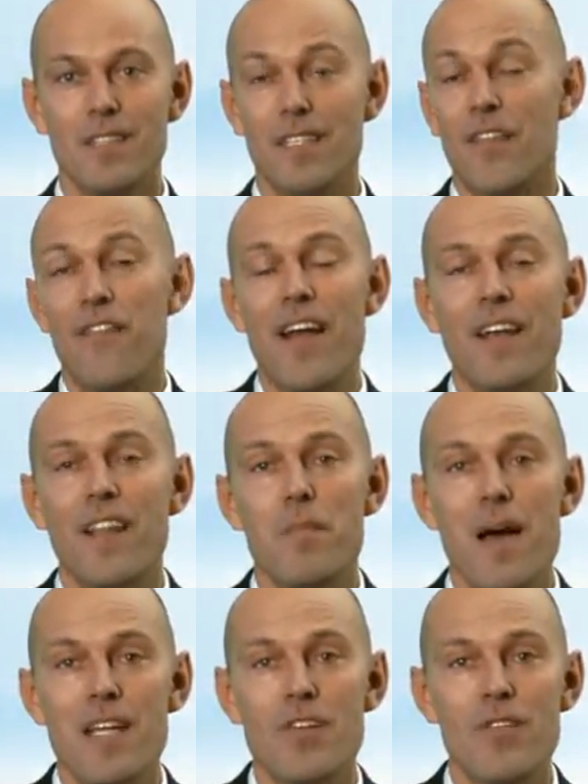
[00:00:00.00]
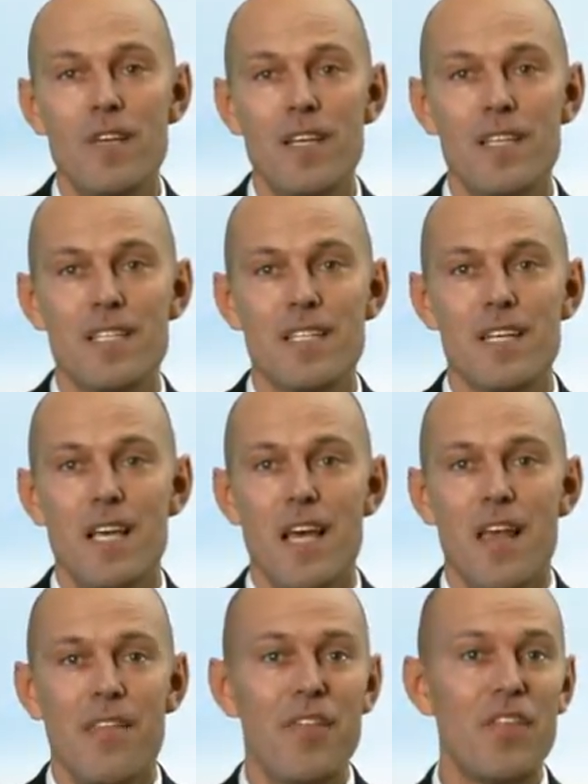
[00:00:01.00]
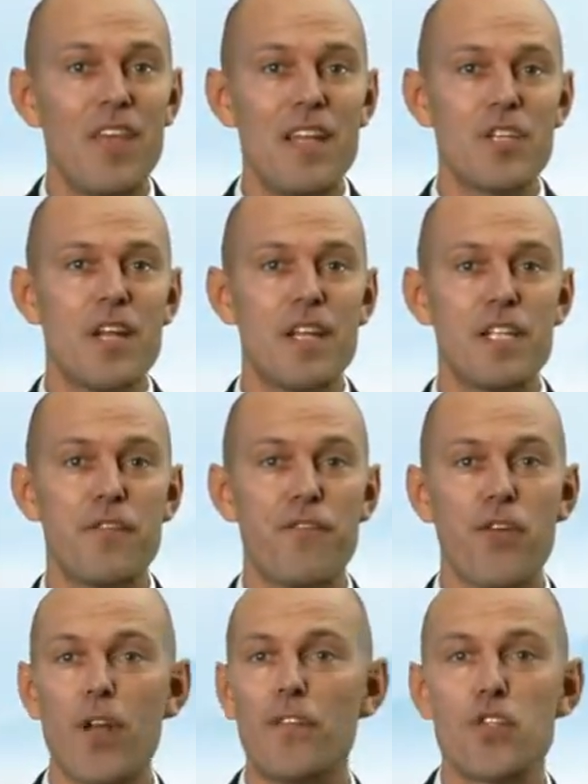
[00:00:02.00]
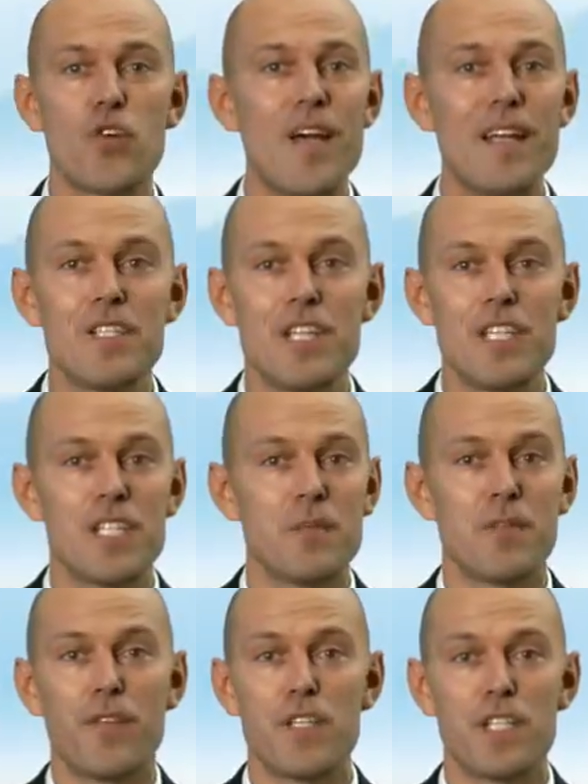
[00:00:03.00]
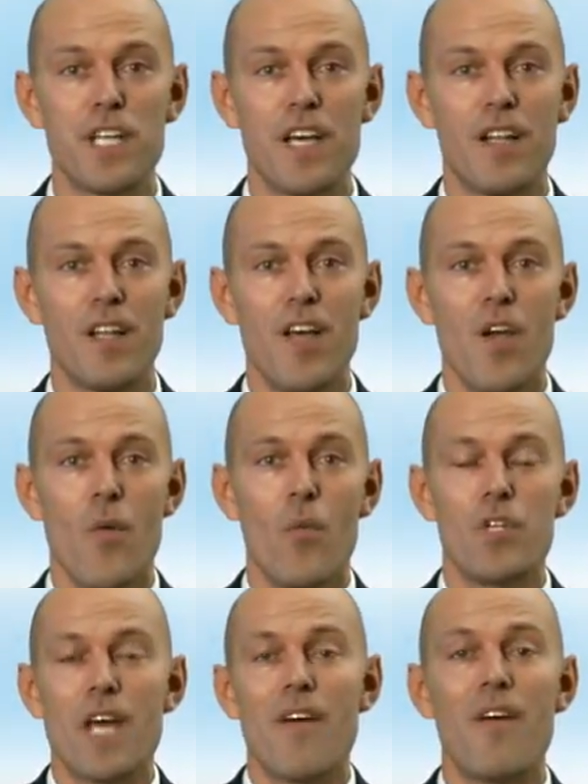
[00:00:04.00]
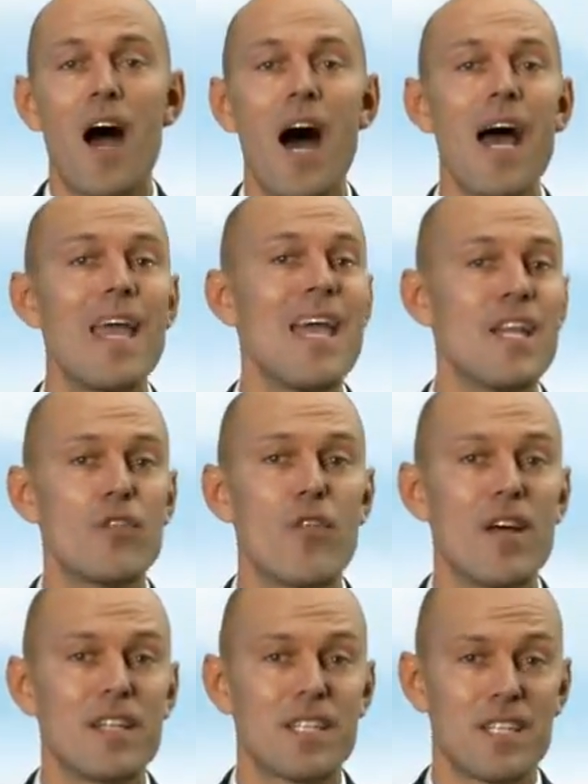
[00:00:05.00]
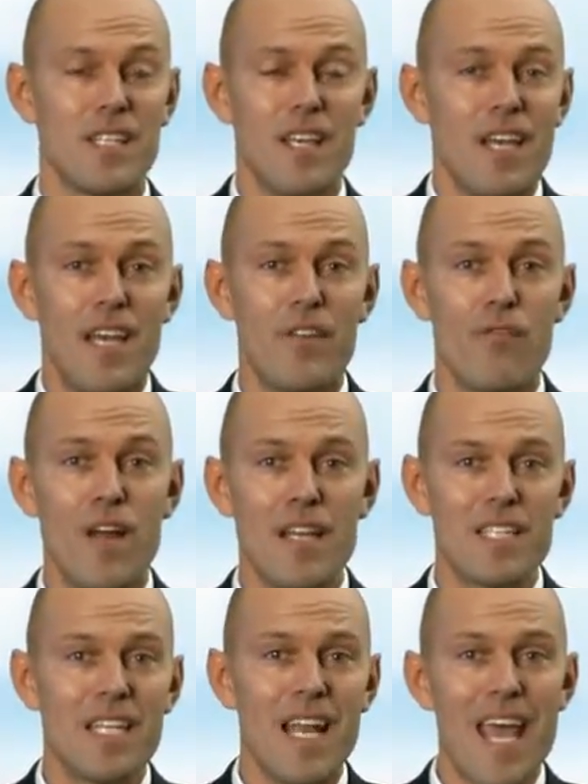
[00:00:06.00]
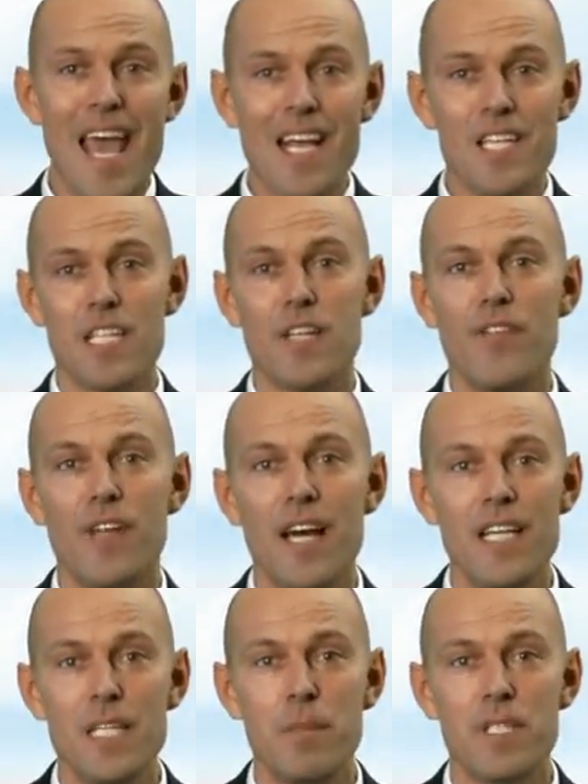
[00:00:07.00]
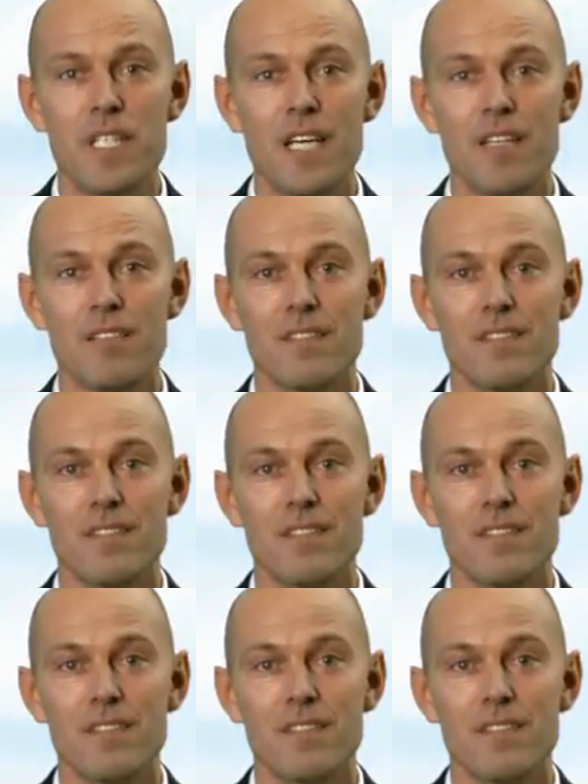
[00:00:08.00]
And the fact of the matter is that the internet is full of trading systems for sale which have high hit rates in excess of 90%.